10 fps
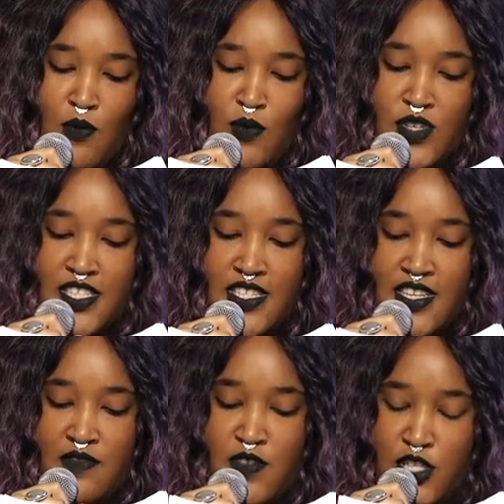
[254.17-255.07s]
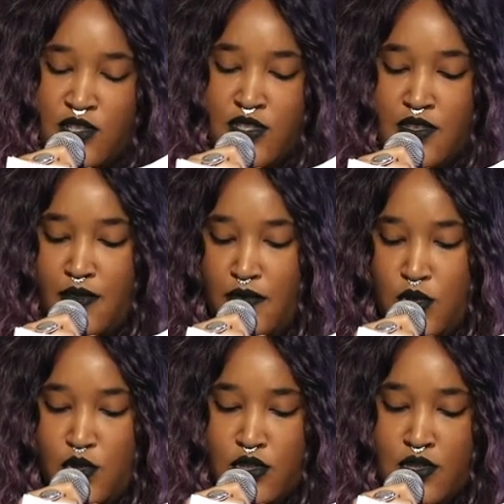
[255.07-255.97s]
when we see visions of the
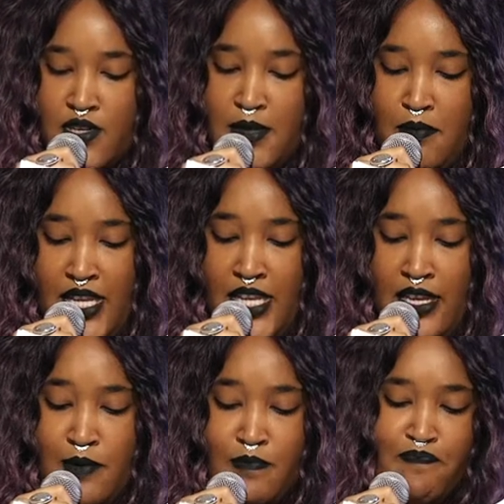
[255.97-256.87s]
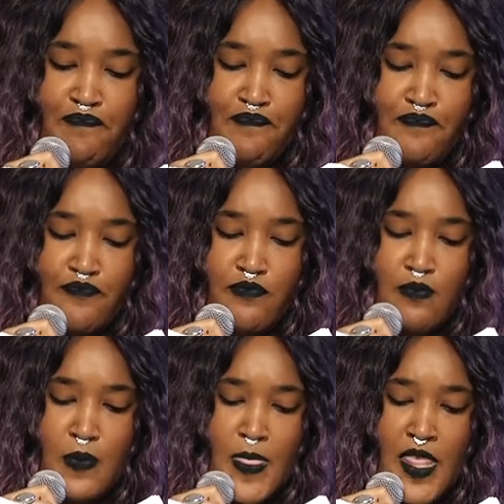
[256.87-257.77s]
future in media.
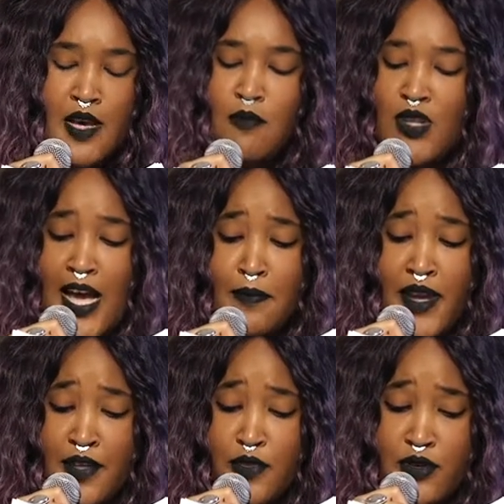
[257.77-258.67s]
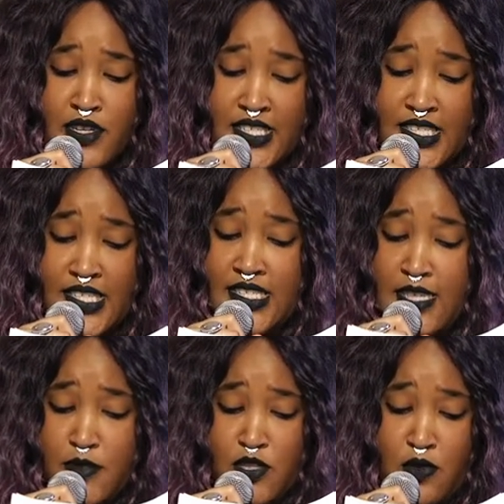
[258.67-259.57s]
Black Panther is an
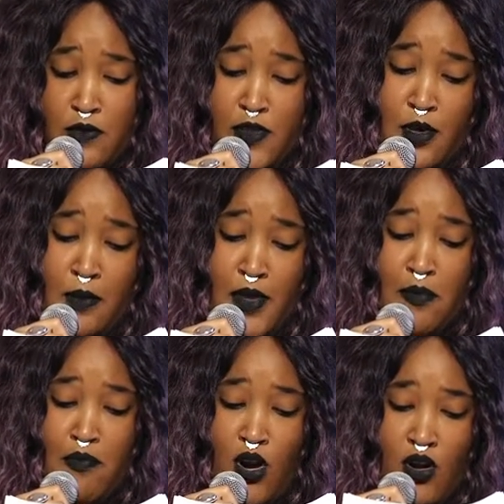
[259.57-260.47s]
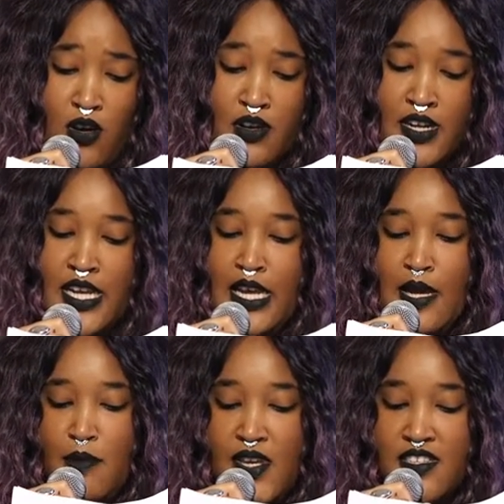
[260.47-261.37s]
exceptional film in part
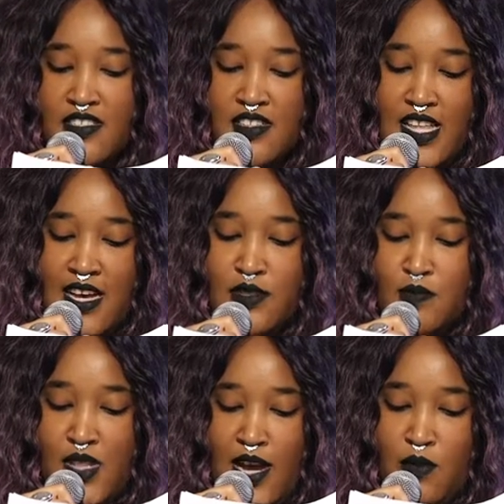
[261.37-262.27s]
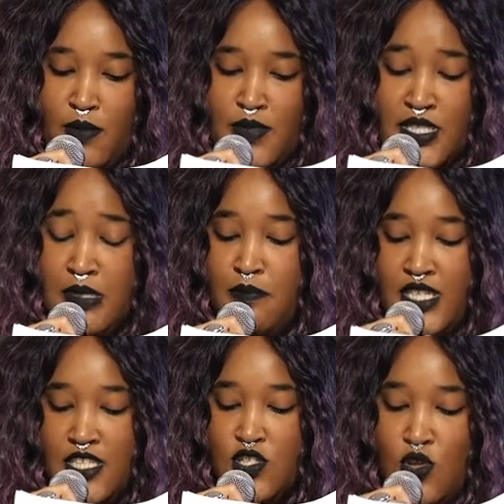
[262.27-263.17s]
because it allows Black women to
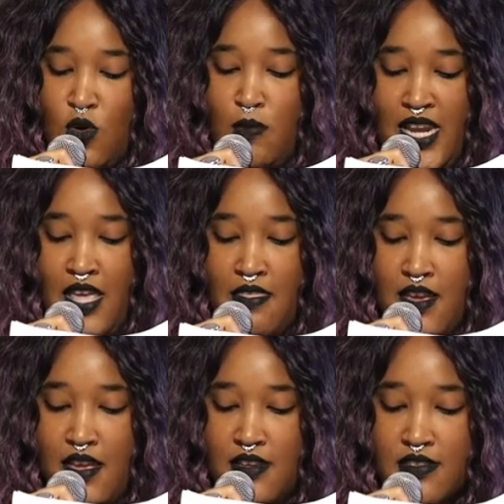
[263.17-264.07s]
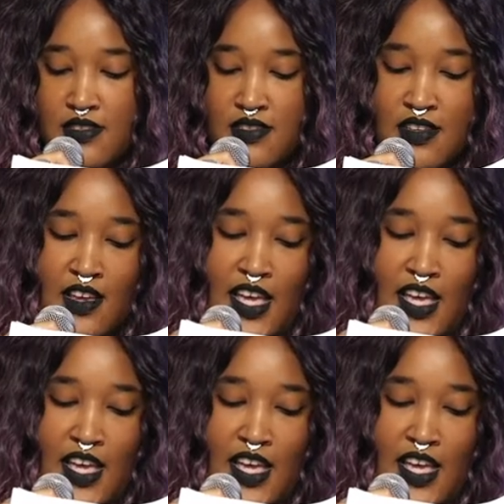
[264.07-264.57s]
be so many things.